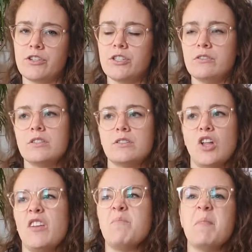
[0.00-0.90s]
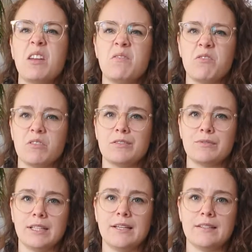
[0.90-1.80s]
She uses a lot of metaphors
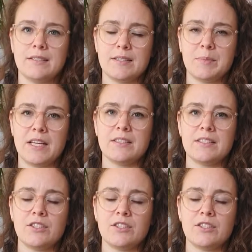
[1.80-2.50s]
related to space